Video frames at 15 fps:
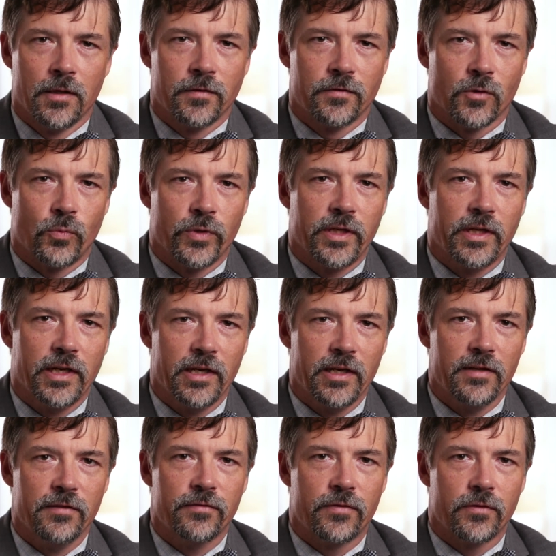So we
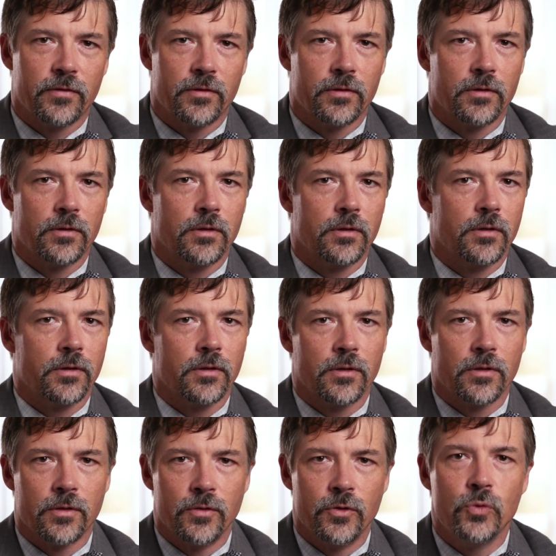have
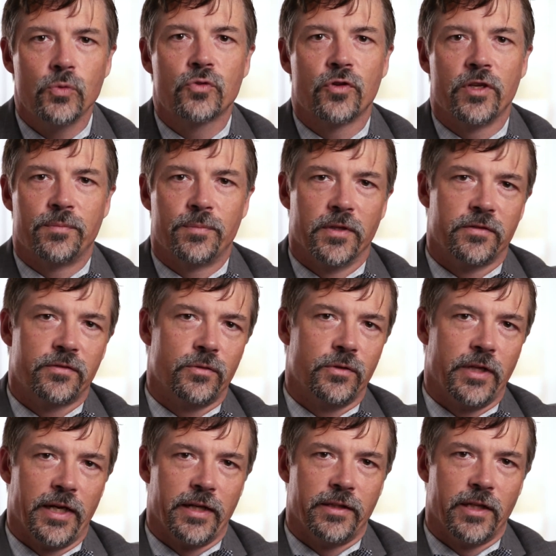new treatments
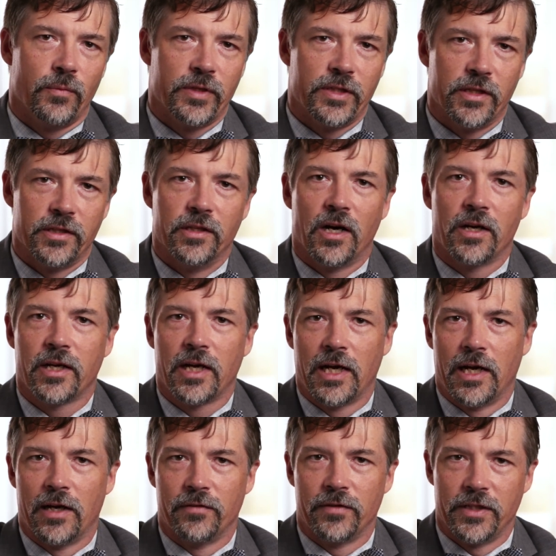today that we did not
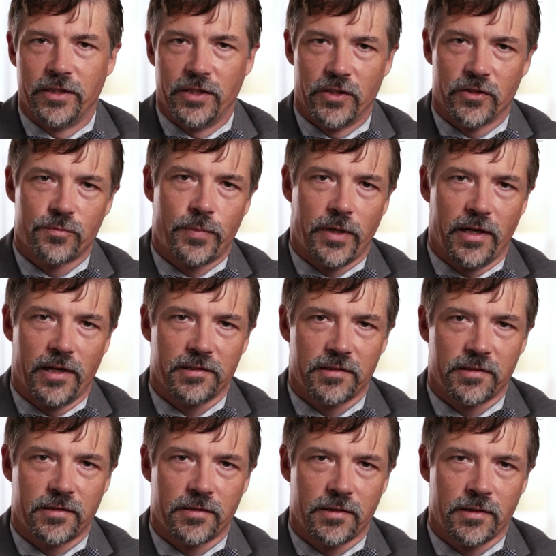have in years
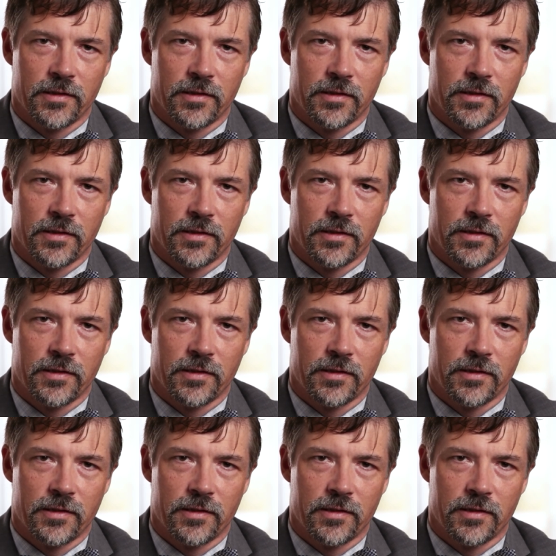past.